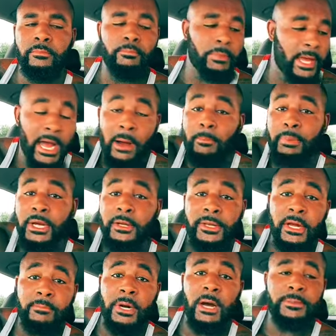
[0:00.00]
Help build
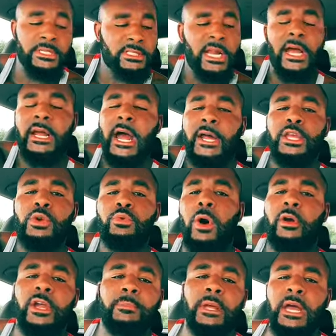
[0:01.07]
him up just like how you
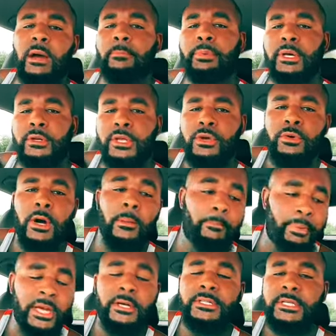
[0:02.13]
want him to help build you up.
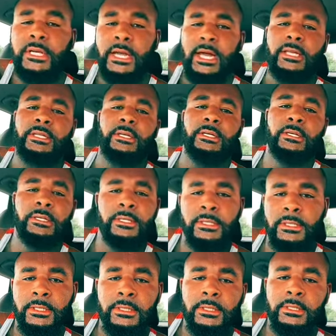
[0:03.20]
Build together.
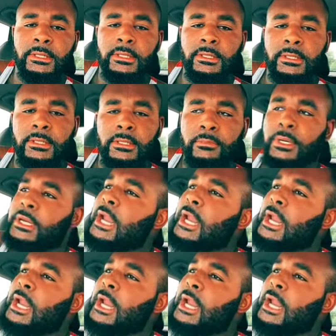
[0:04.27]
But